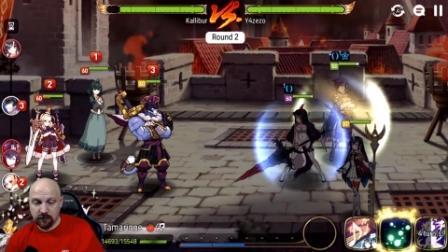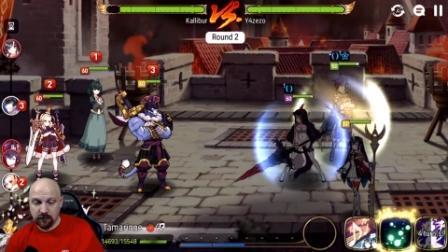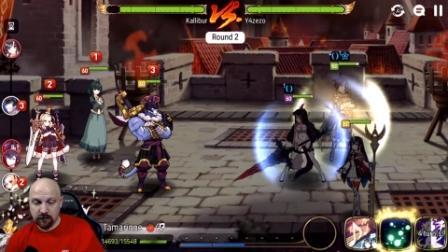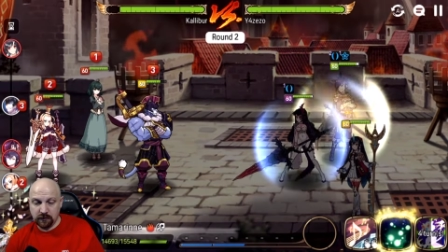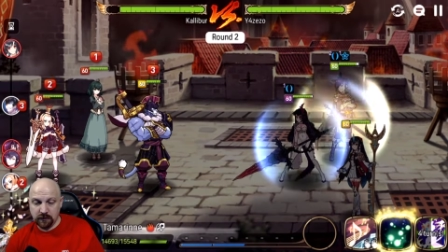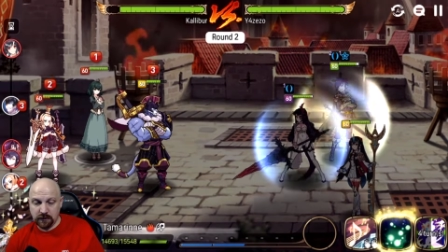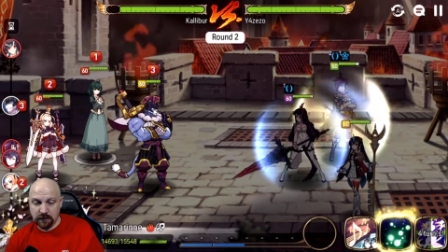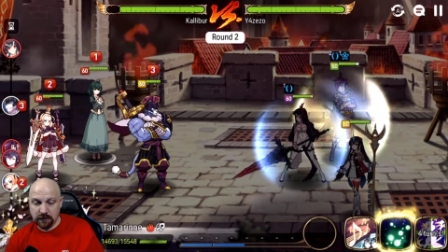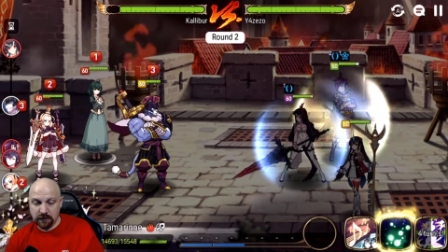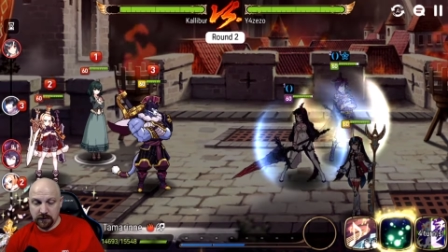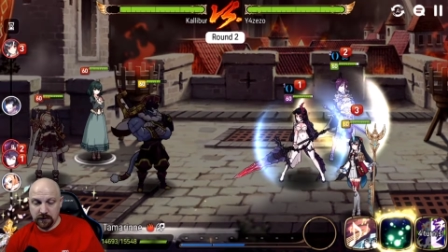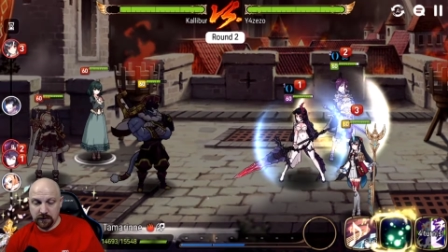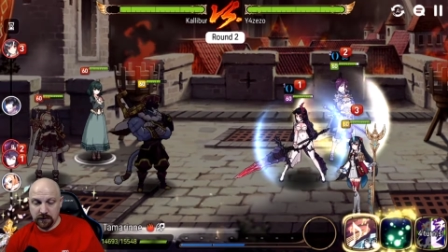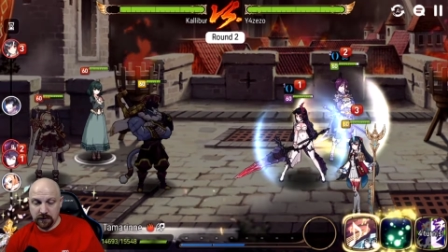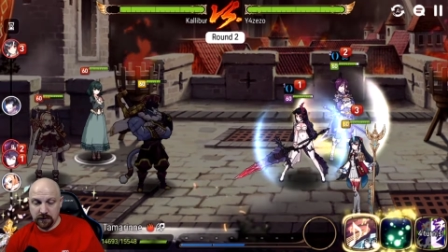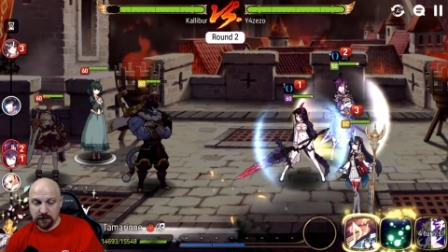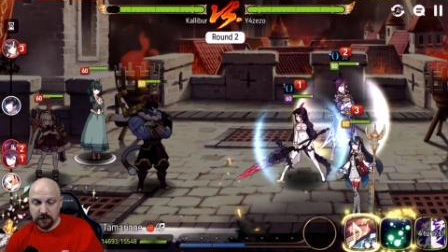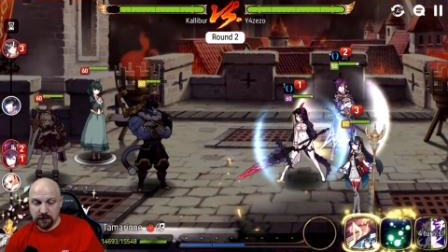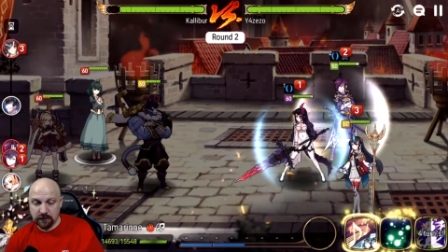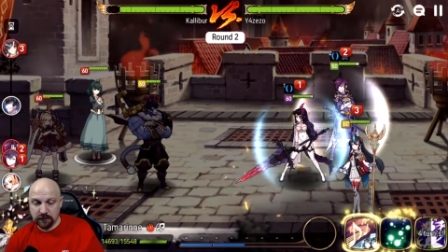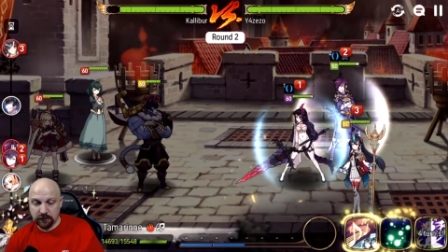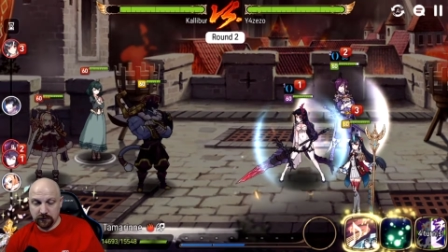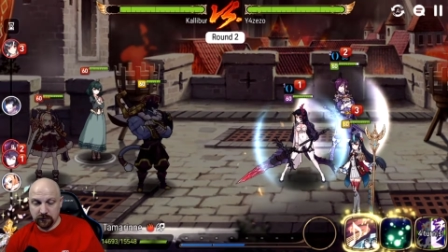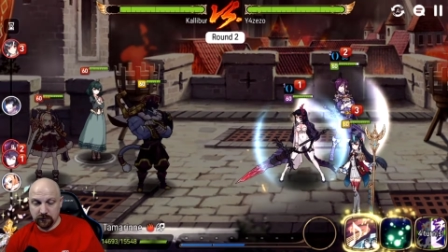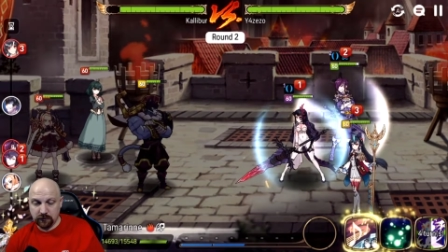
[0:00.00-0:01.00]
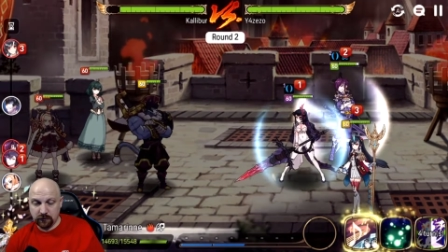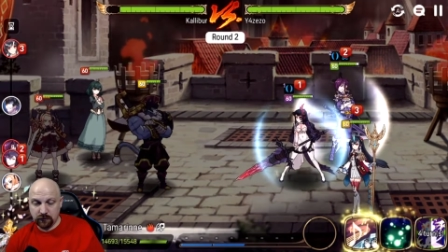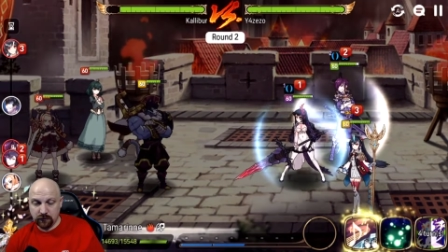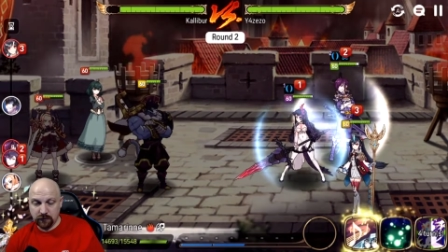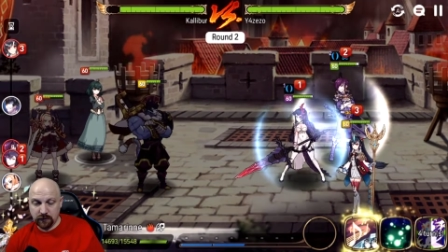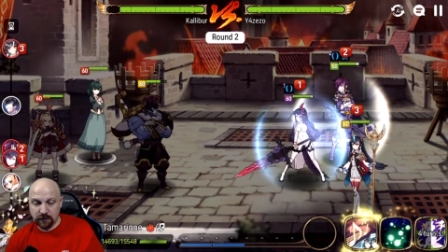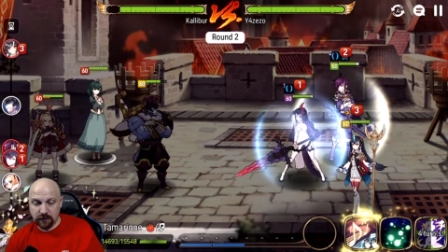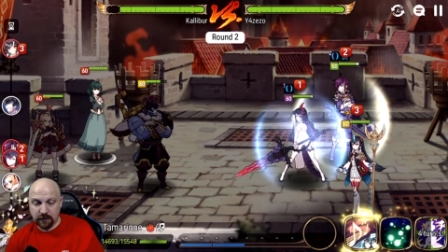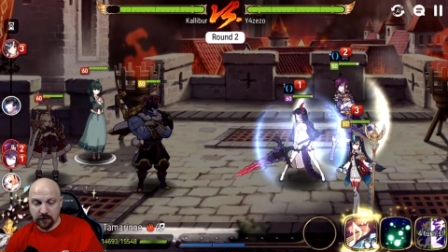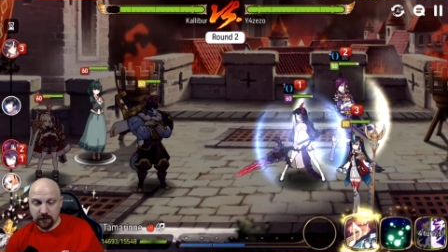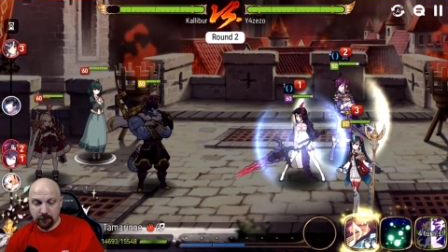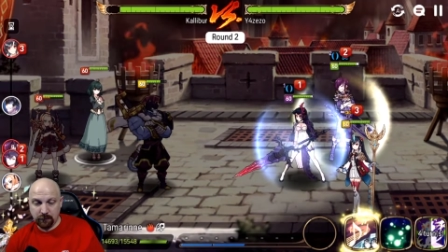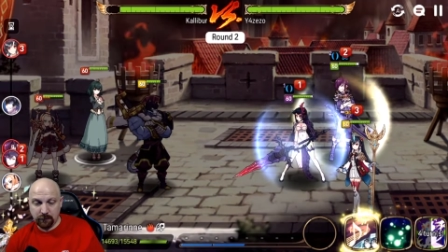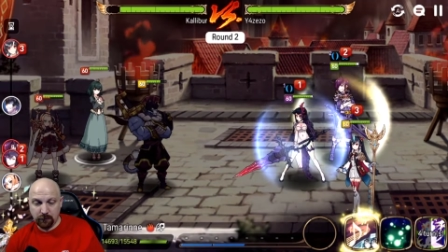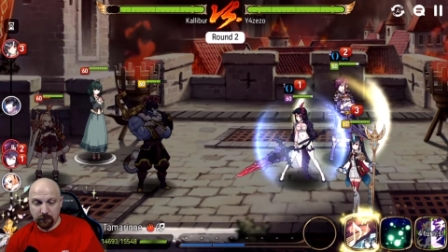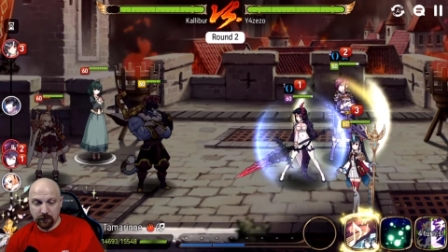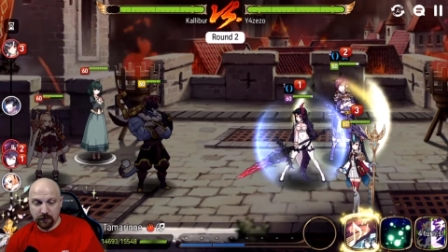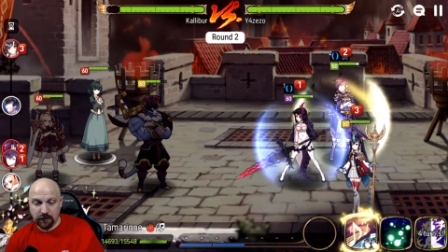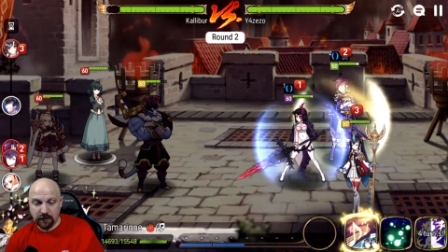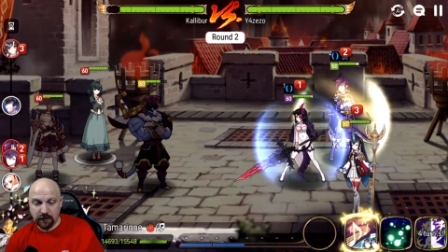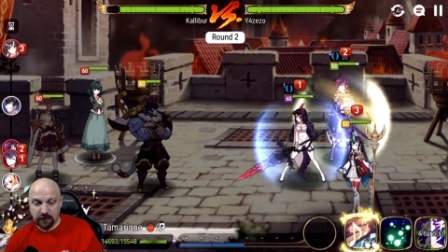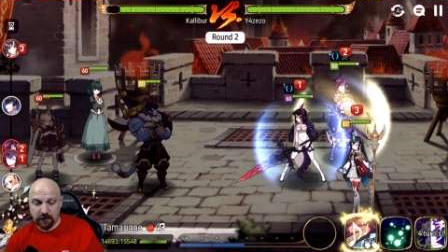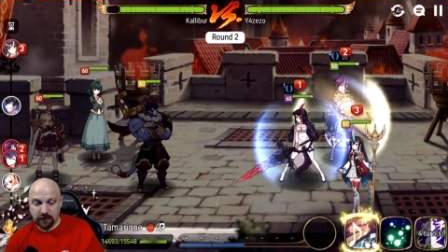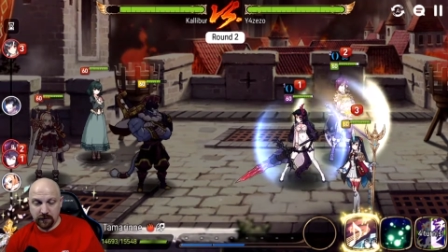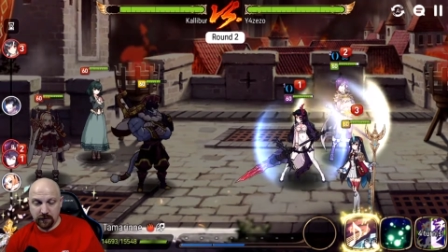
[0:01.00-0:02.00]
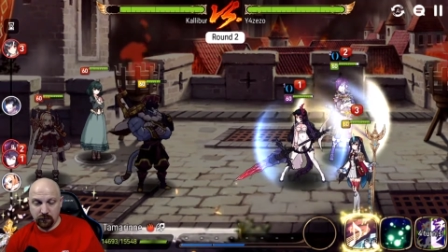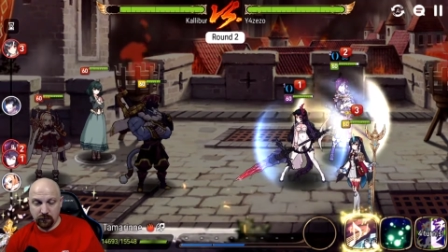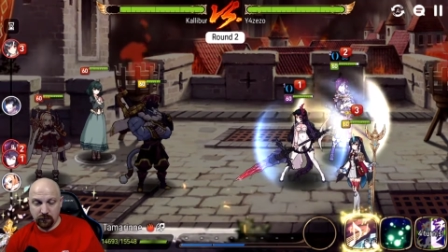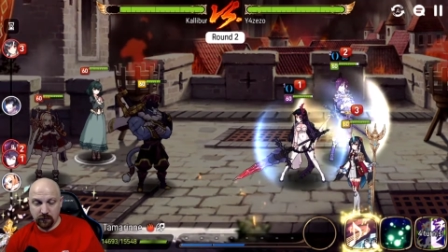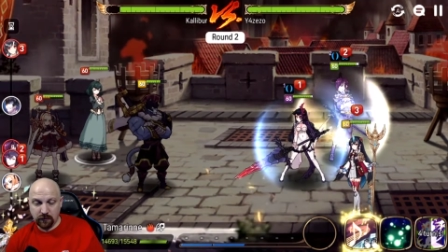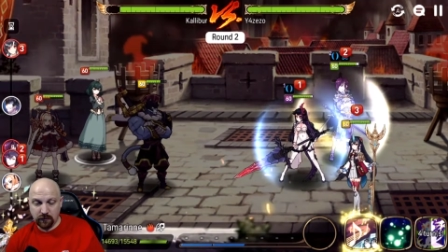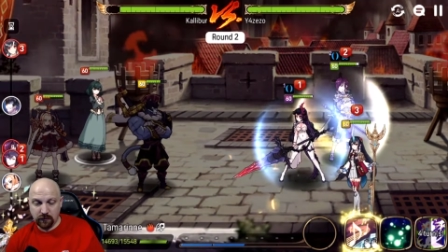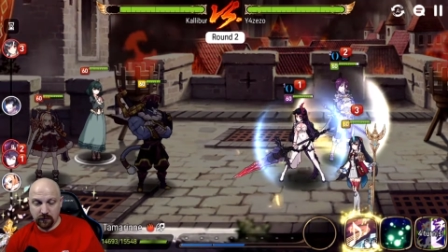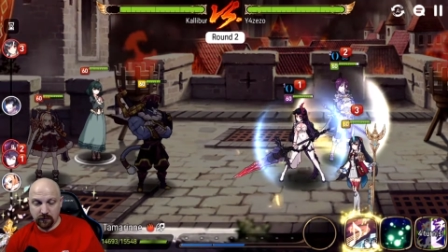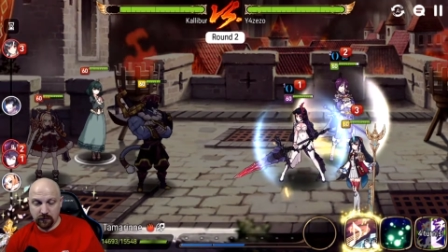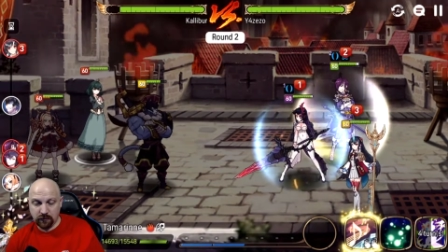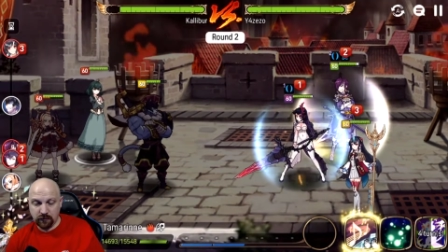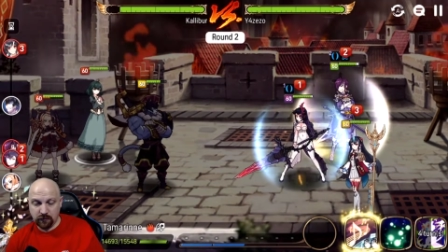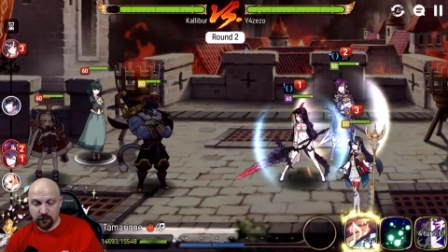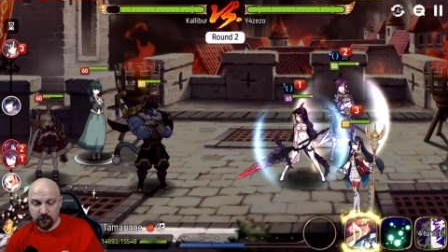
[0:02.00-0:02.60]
Uh, you know what? I'm okay with...